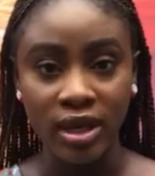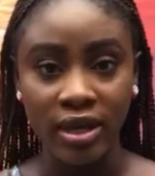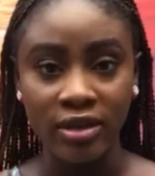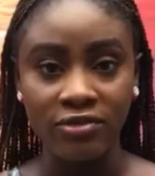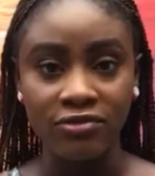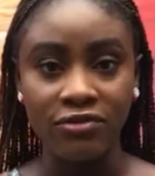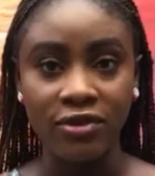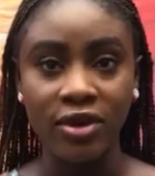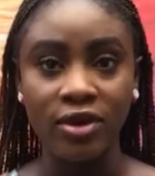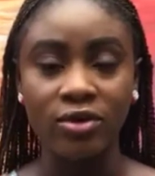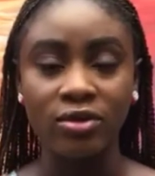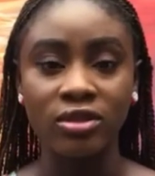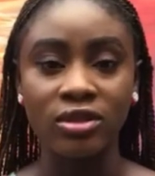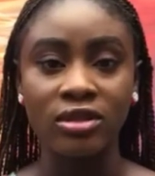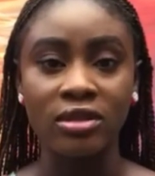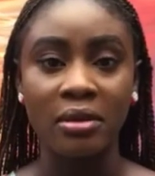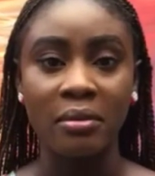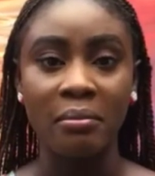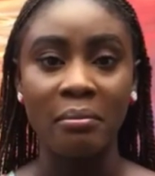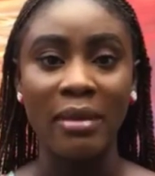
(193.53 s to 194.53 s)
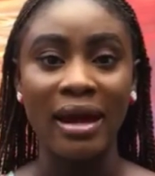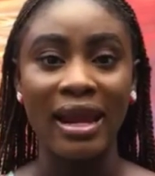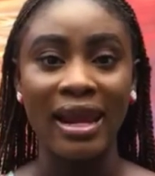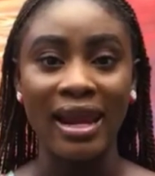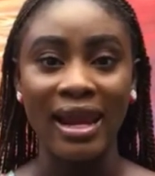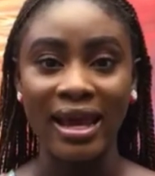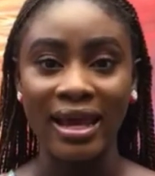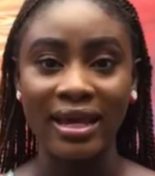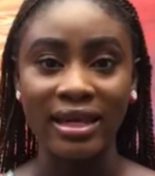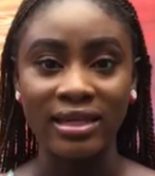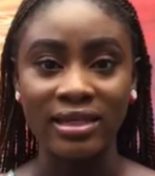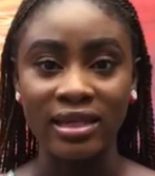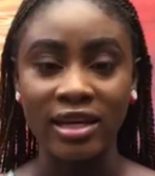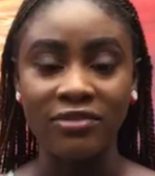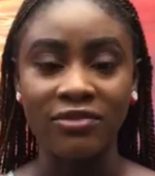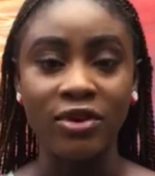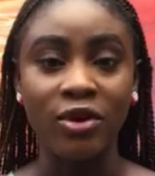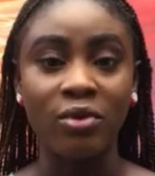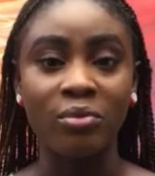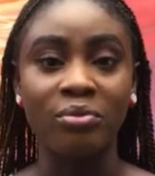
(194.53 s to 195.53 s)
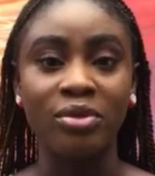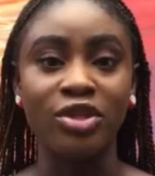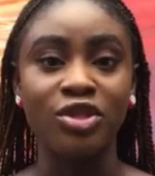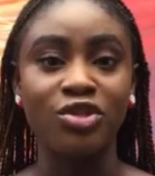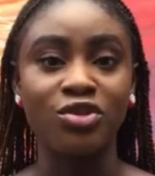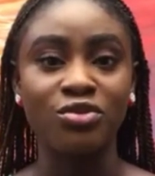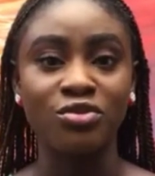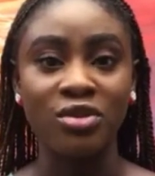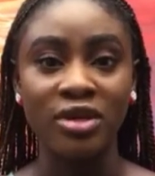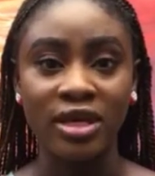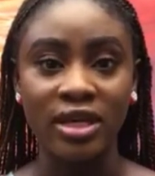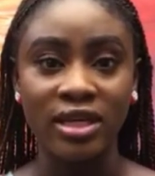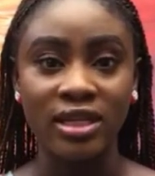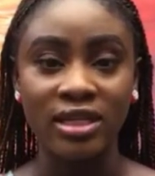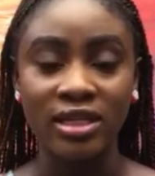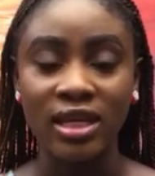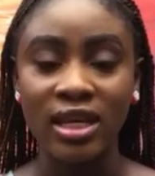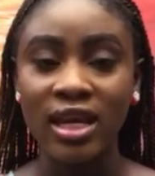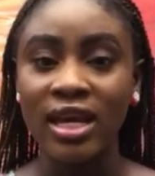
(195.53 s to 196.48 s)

i felt maligned i felt betrayed